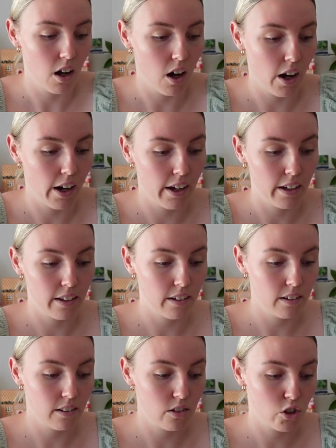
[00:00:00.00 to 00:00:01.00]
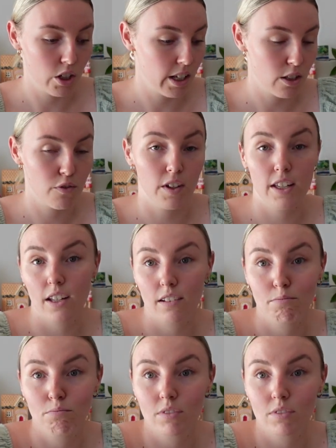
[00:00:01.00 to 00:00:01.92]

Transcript: She needs feeding